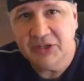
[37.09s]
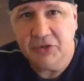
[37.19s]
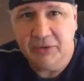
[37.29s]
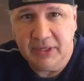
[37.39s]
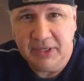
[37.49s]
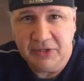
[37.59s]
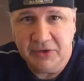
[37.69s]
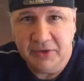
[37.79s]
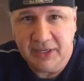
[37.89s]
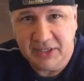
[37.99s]
it's only as
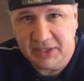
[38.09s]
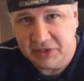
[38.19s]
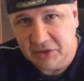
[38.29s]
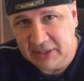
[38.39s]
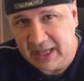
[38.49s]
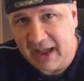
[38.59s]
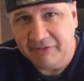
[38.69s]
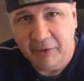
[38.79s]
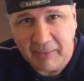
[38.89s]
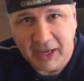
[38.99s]
good as it's looked
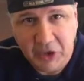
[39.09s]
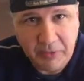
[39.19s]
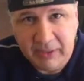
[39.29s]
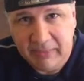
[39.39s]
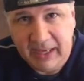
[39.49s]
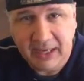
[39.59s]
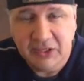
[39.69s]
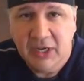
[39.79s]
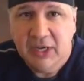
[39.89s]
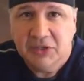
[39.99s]
after by human beings.